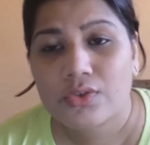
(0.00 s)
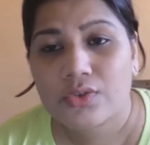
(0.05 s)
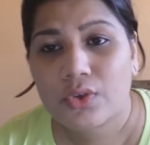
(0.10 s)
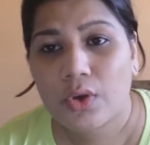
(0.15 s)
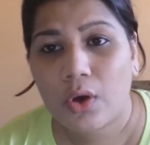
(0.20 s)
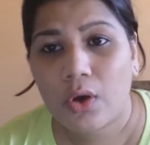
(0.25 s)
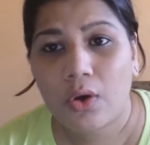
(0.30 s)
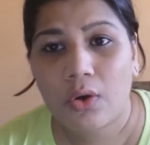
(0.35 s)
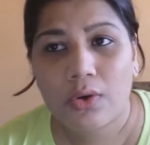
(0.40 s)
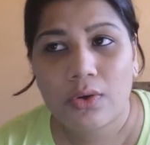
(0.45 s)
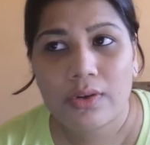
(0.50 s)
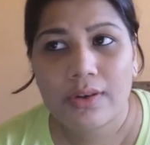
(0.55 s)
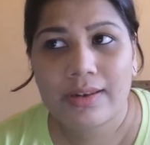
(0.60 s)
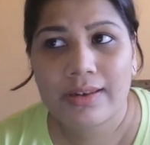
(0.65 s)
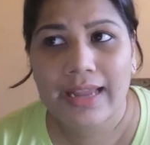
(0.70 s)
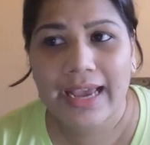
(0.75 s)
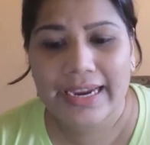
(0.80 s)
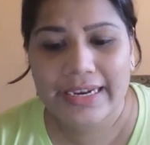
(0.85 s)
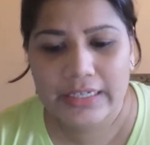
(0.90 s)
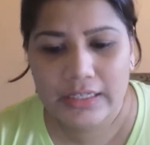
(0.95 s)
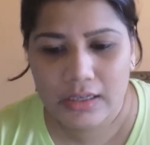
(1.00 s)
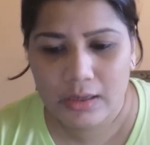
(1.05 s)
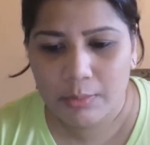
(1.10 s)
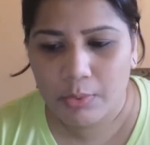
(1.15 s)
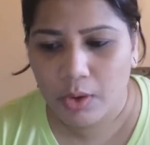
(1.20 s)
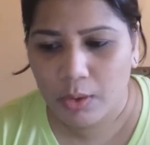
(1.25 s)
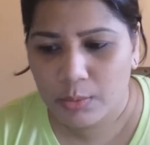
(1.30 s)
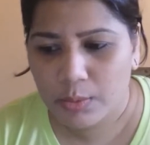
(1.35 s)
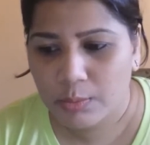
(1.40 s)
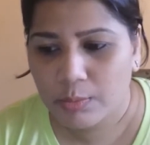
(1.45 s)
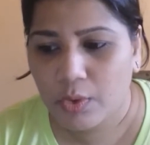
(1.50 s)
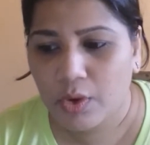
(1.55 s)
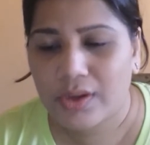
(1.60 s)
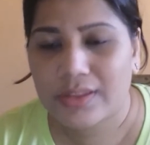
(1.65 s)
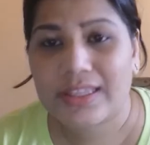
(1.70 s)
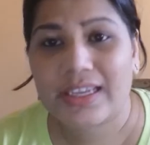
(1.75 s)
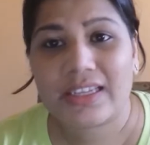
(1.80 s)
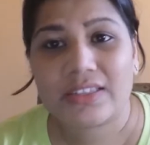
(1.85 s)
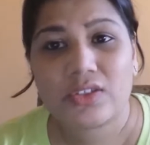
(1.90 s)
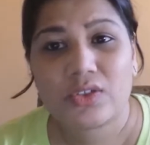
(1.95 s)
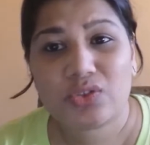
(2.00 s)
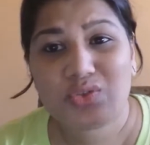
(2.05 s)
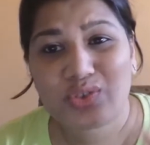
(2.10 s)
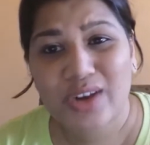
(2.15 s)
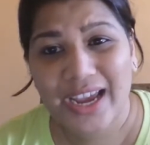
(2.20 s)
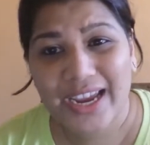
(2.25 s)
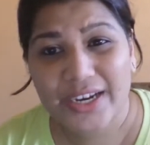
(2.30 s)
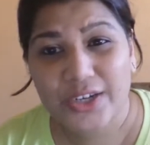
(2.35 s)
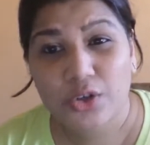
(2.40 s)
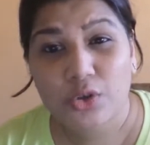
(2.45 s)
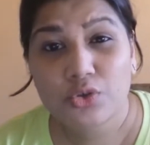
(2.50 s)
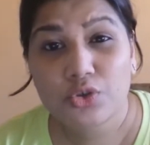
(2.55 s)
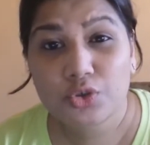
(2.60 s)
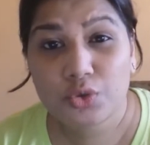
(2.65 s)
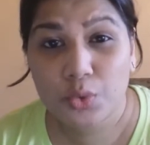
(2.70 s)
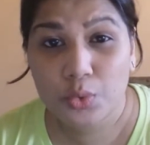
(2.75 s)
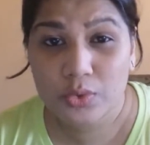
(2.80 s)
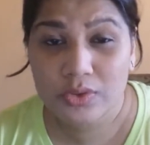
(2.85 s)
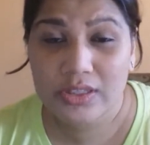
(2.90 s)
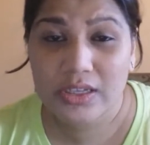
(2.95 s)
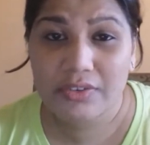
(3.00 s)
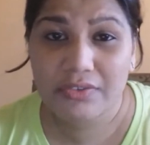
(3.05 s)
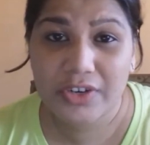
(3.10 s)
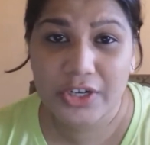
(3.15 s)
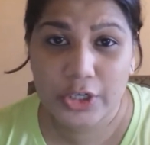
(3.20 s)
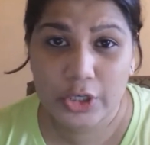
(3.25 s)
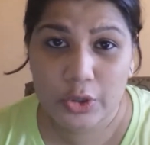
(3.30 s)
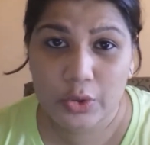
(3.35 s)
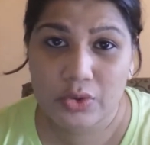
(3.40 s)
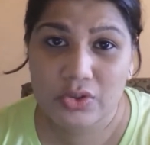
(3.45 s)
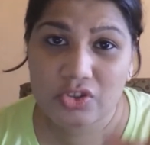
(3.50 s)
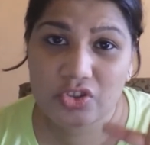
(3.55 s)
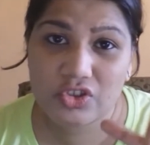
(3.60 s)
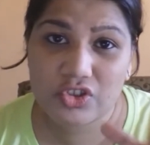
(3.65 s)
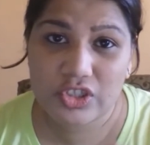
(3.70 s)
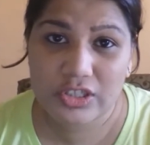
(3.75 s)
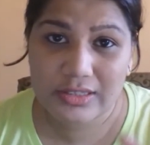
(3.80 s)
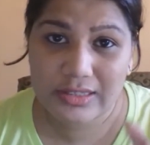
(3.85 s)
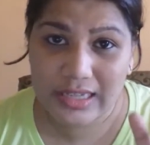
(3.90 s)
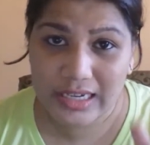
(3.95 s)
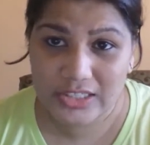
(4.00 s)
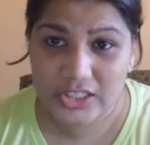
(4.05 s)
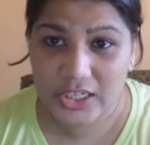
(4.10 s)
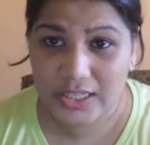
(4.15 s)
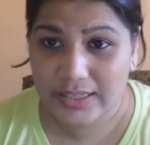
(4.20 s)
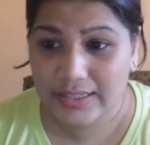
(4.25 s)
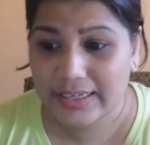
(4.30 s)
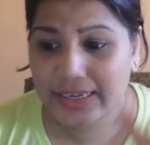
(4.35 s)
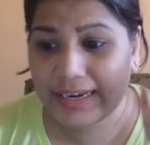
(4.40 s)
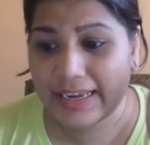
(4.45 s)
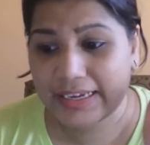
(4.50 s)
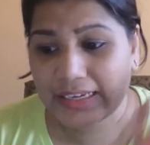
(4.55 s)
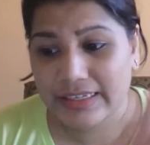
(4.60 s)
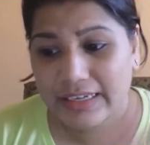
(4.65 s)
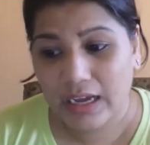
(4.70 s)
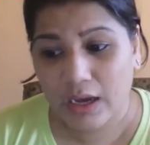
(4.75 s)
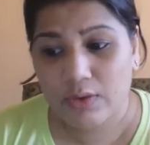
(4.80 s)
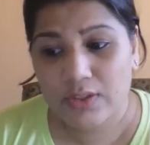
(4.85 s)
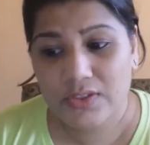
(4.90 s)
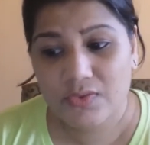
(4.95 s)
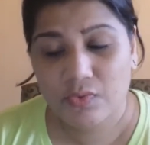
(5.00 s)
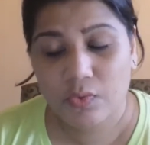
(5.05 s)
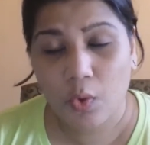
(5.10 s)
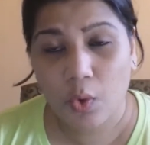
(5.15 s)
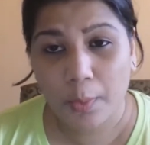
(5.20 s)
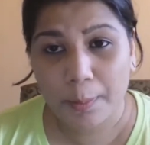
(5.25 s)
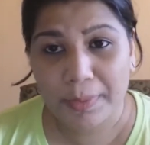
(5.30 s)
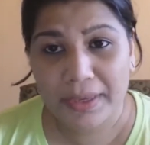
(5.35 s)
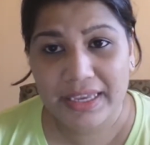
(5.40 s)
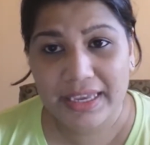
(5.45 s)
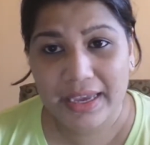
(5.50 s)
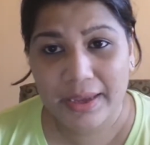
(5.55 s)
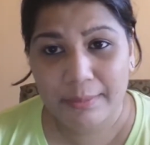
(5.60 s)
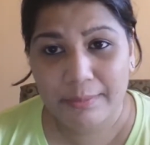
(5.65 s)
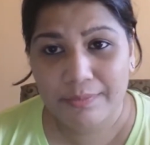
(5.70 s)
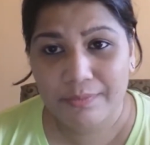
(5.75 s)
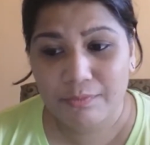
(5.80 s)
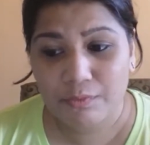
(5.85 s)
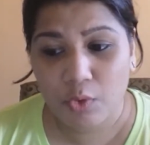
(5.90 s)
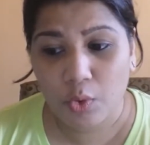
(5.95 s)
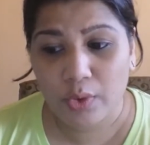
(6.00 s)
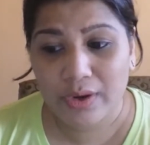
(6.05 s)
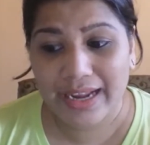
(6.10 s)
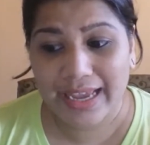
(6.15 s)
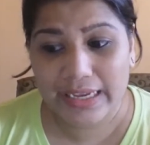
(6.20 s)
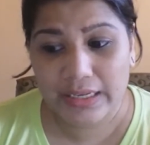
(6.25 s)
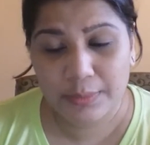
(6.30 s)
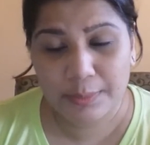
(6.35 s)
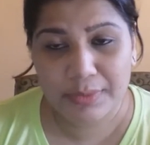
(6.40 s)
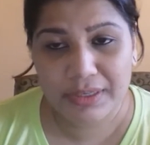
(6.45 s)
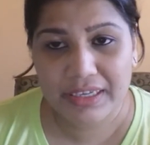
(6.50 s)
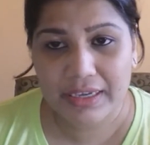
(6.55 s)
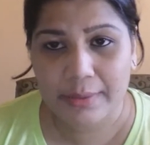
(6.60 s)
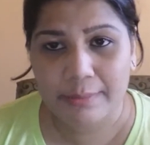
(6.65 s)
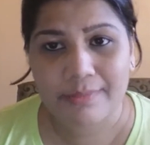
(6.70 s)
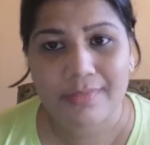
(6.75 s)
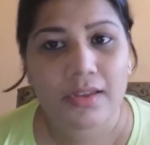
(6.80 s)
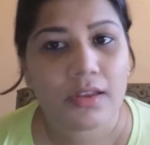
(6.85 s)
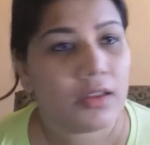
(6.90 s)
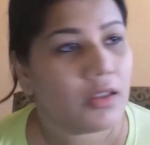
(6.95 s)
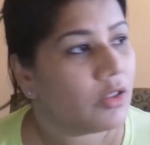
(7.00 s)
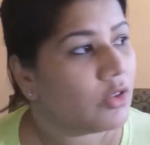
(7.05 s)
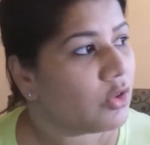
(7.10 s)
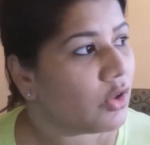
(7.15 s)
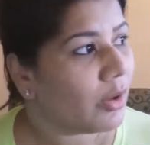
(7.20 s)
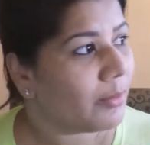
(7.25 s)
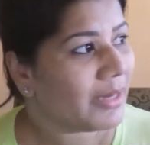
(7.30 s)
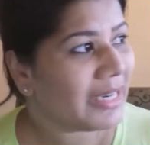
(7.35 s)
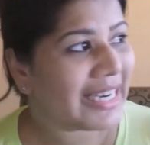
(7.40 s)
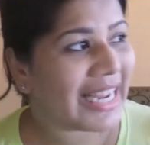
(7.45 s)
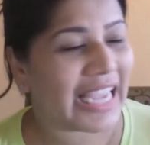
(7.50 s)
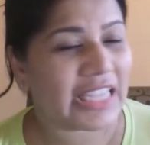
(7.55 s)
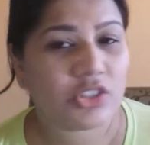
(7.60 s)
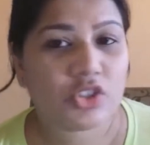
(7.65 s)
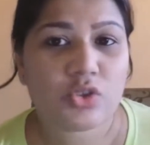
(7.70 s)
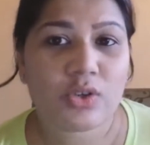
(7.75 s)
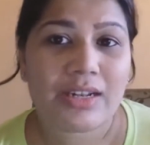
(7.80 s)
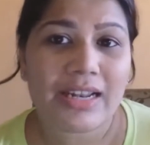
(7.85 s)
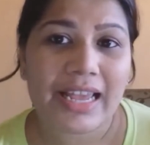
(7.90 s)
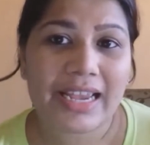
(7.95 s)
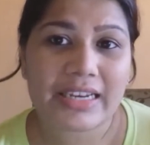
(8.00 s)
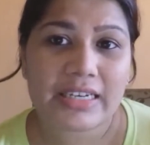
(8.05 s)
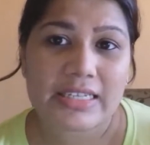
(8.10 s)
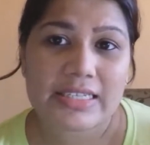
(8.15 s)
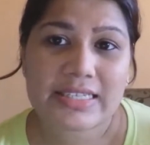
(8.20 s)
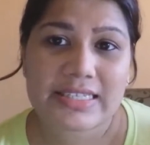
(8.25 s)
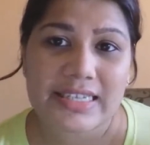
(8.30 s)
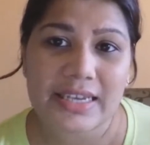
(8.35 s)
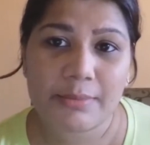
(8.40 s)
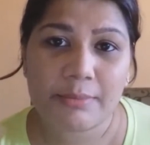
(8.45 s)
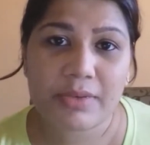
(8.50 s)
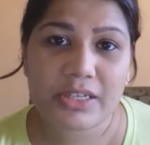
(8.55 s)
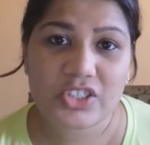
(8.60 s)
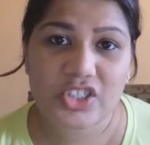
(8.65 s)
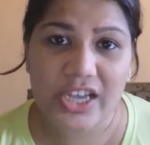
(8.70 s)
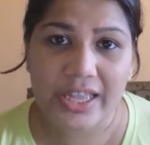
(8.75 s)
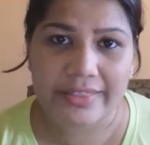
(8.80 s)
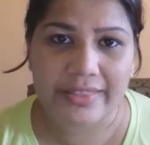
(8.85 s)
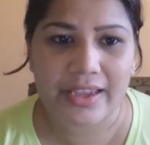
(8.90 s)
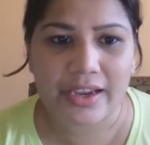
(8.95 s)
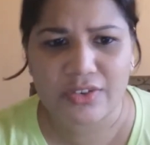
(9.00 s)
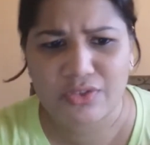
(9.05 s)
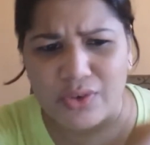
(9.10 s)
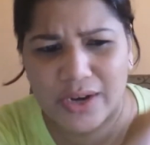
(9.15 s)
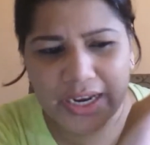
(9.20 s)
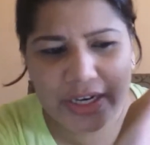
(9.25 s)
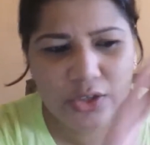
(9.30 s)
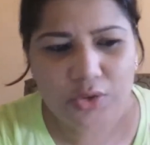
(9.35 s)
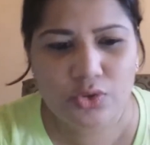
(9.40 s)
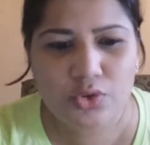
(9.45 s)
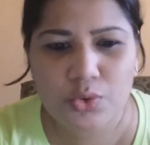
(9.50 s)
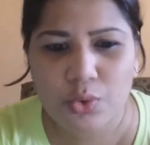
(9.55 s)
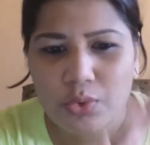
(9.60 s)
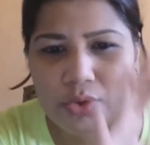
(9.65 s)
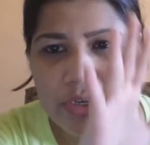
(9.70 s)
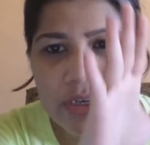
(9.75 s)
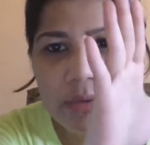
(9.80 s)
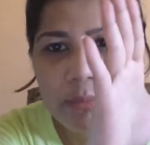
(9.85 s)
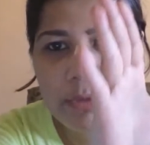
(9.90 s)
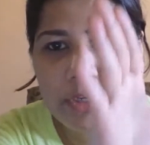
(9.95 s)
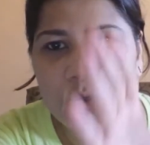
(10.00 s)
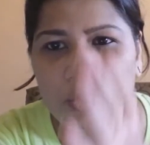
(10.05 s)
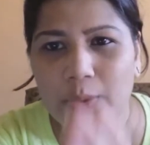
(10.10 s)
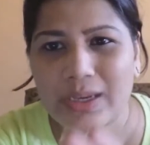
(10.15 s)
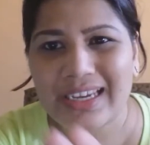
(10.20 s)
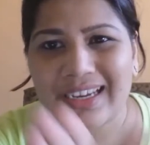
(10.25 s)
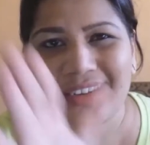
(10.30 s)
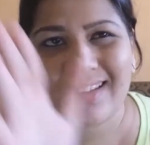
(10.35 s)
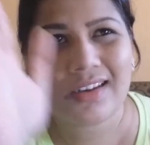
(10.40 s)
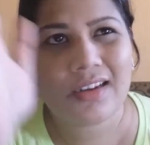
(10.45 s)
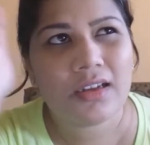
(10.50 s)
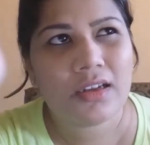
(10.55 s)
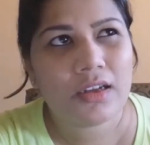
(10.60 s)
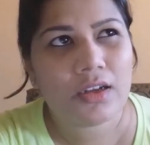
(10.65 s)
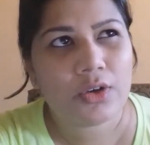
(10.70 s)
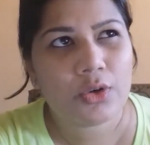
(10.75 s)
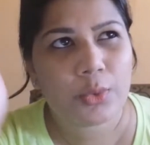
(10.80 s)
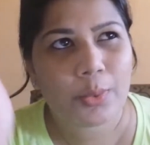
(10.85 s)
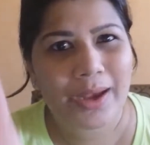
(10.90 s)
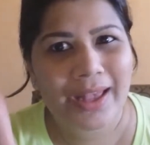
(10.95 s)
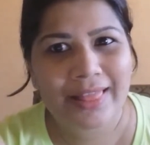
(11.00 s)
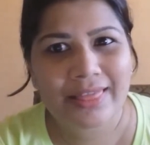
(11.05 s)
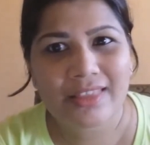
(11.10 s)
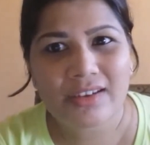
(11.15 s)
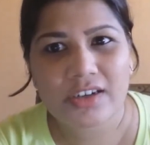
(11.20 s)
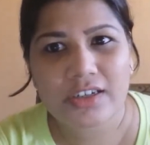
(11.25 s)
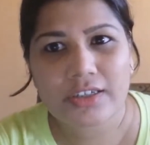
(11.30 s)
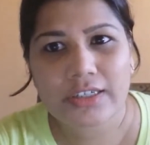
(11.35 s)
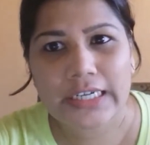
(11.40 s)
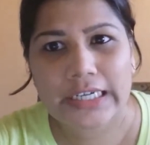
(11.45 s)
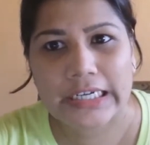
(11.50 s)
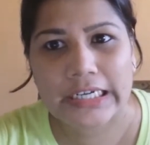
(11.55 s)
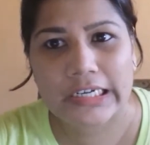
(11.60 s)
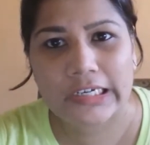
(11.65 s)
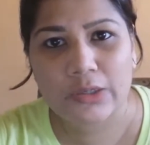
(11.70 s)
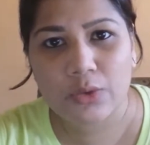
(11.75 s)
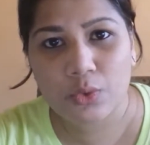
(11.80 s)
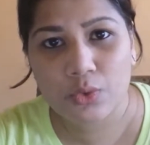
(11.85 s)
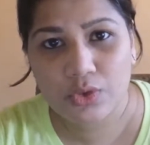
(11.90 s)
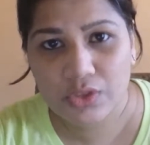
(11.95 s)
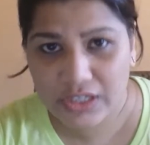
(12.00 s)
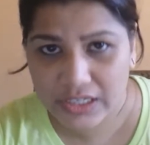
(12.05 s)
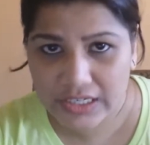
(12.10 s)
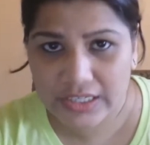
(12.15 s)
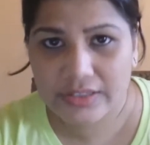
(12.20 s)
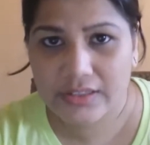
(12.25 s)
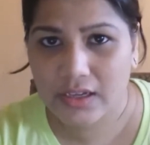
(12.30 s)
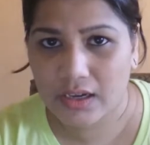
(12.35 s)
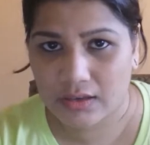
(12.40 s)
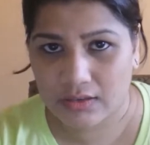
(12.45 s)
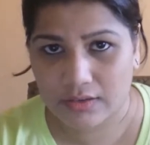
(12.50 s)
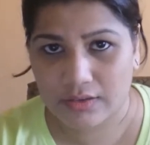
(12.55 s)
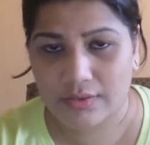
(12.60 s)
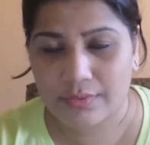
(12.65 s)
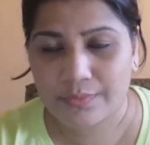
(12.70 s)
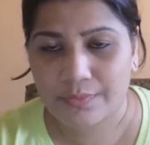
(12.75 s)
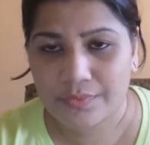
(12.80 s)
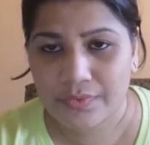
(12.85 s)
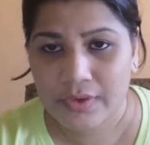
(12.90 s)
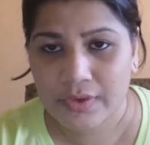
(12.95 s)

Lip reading: So light ka problem bahut hai. So try to shoot the video jitna jaldi. Like now it's 4 PM 4:09 PM, so abhi natural light is time pe jata hai. Try to shoot it between 12:30 to 3 tak.